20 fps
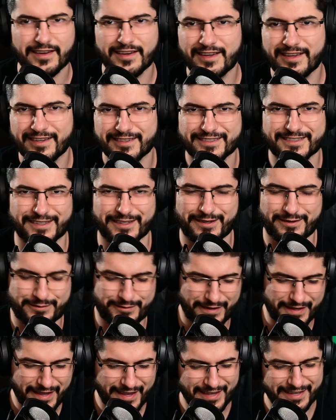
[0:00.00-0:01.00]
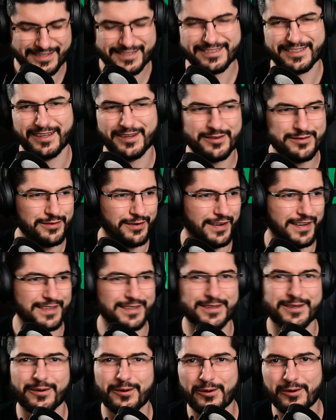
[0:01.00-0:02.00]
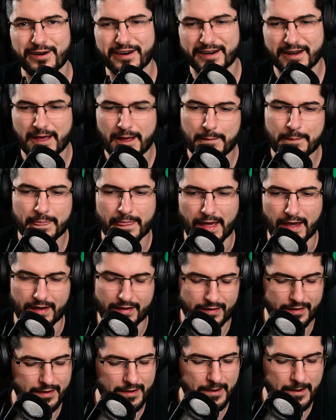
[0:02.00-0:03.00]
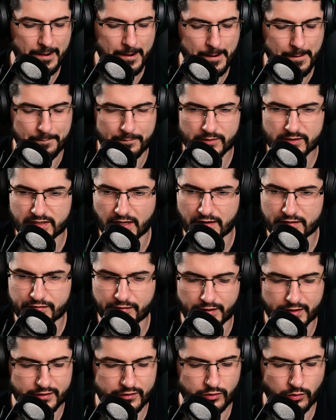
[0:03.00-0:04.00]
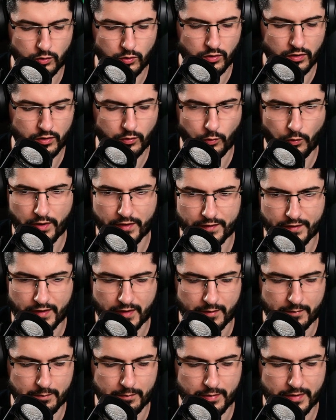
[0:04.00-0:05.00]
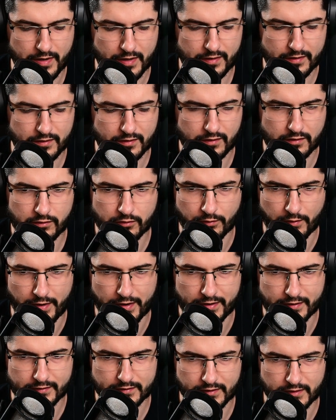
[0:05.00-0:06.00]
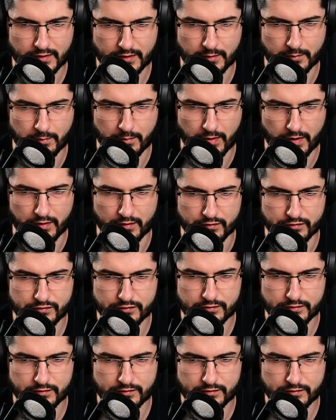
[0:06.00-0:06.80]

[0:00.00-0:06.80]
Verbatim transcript: sci-fi door um, sci-fi door with a big grate above